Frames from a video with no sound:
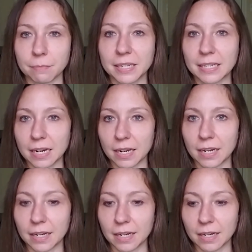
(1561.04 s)
It's going
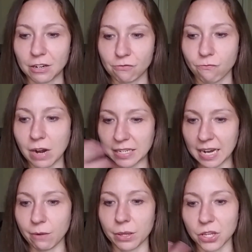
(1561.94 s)
to
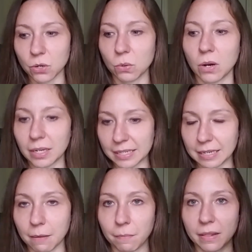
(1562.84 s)
resonate with you on
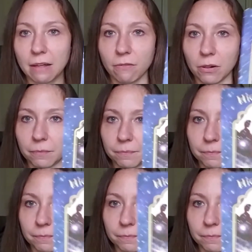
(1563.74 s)
some level.